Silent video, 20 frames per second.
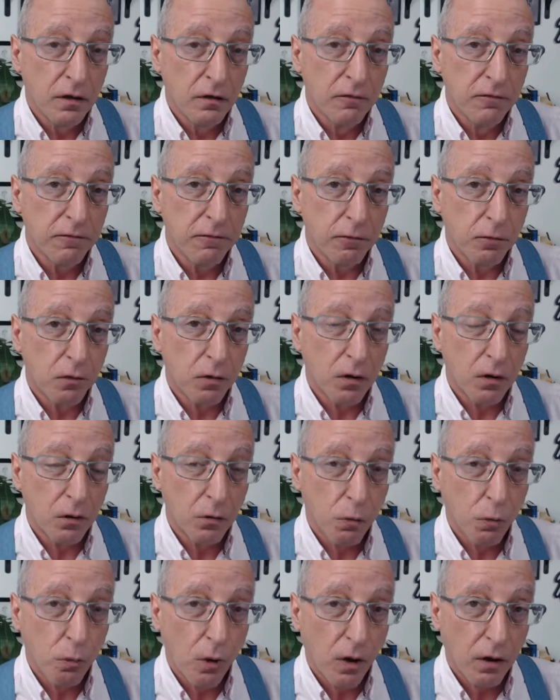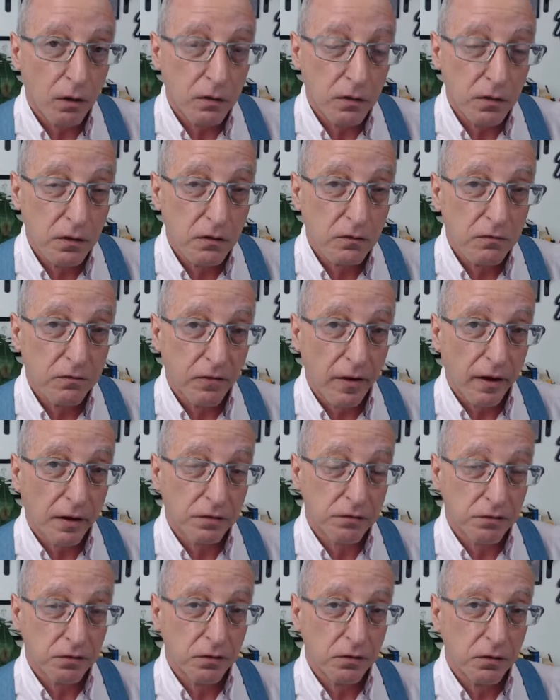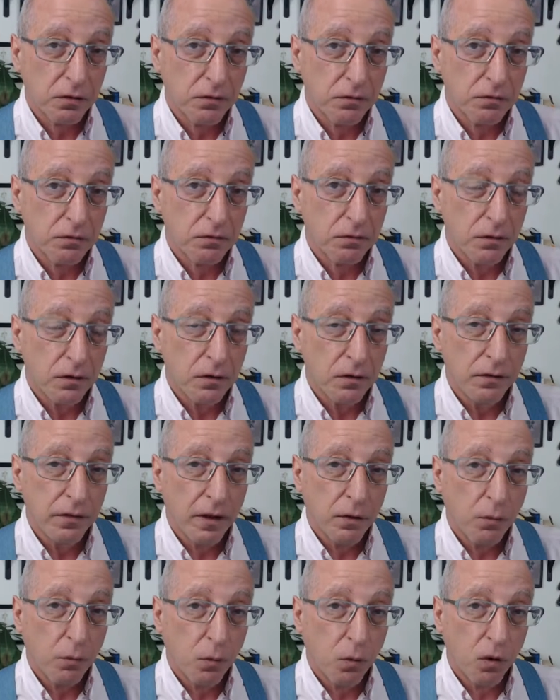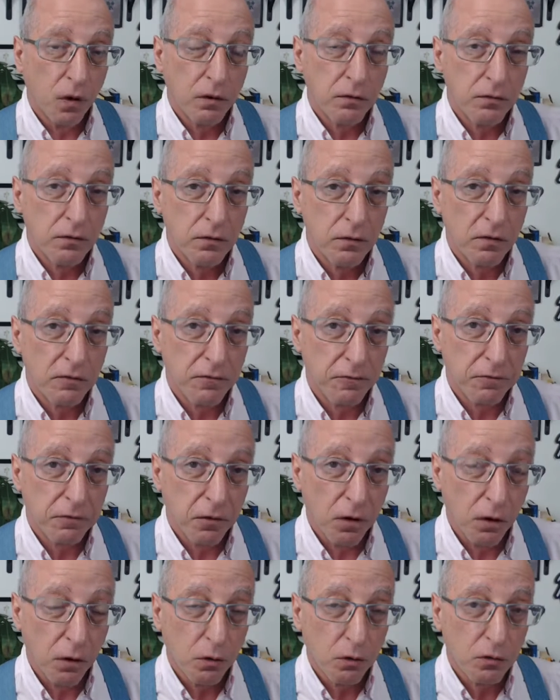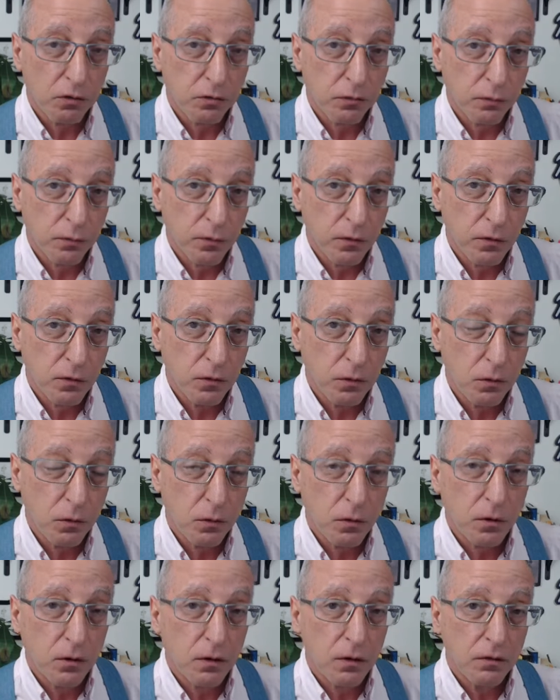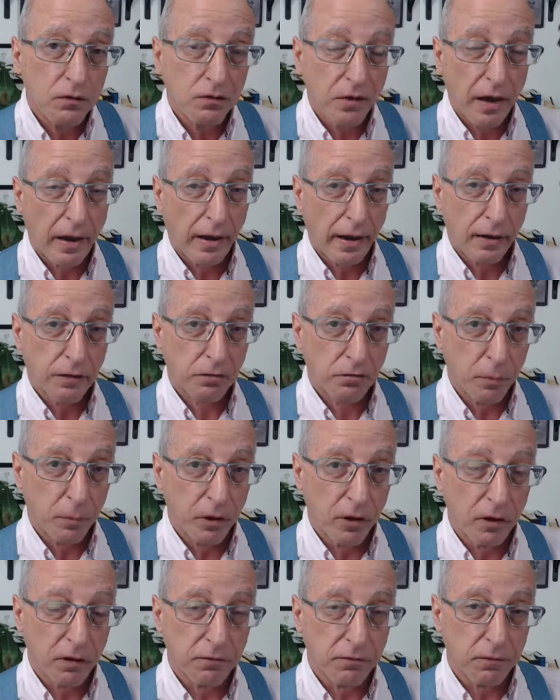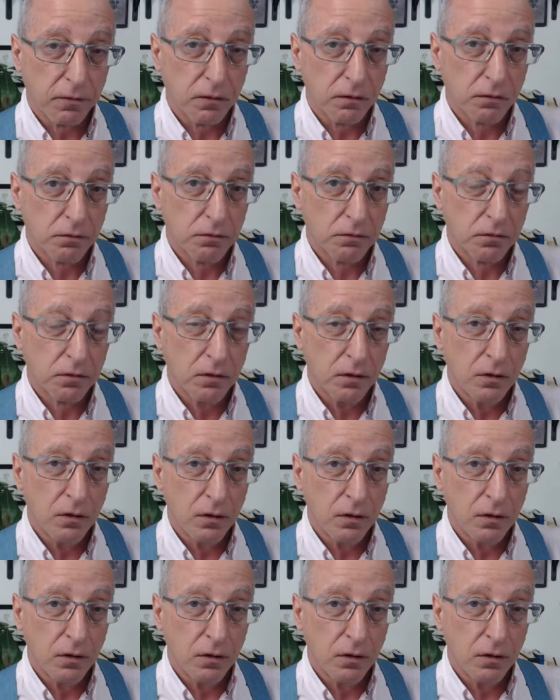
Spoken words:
for wealthy investors that wanted the flow through tax benefits